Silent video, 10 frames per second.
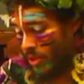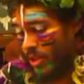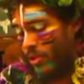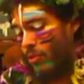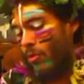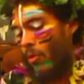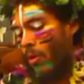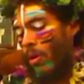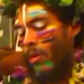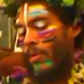tissue
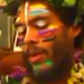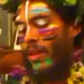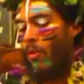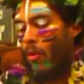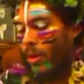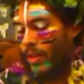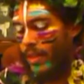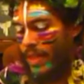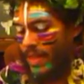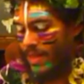or an organ
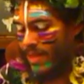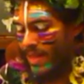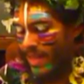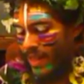is